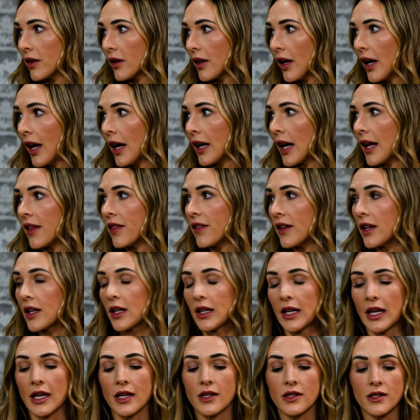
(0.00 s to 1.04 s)
Yeah. And I think it
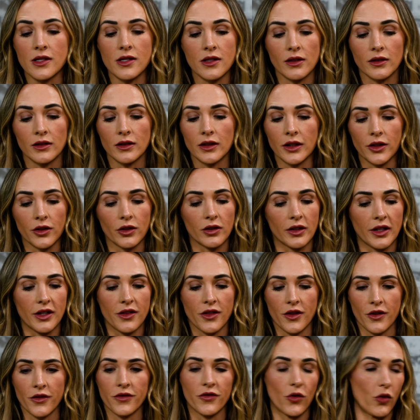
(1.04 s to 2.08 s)
is literally
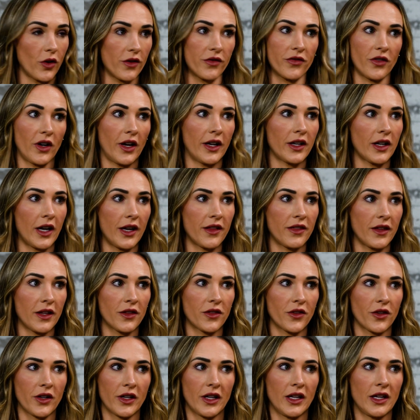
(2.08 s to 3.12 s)
the forefront. I think
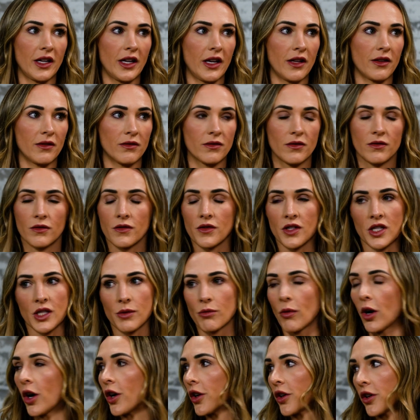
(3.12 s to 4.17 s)
they're going to get
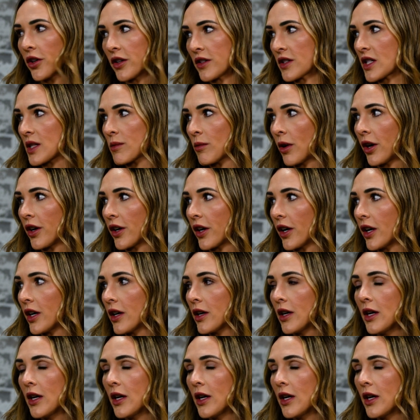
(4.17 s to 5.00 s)
smarter and smarter.